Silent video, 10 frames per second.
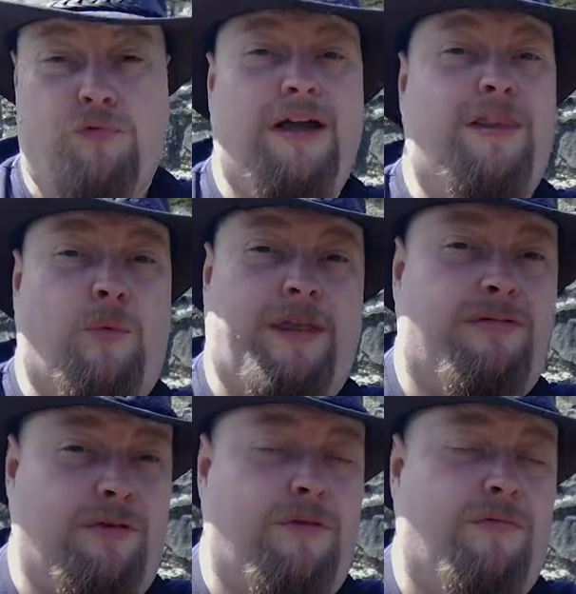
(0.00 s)
right the way
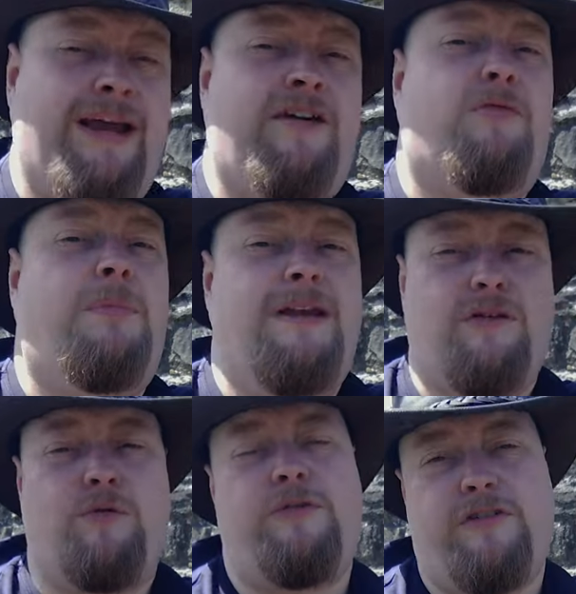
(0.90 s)
through the range, but
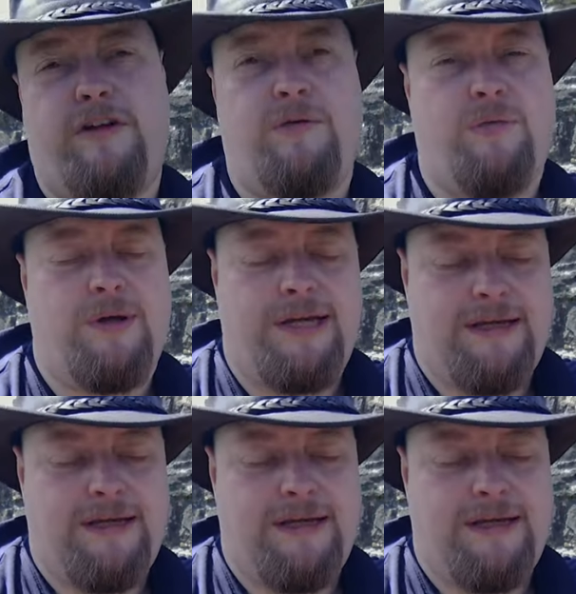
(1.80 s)
it's also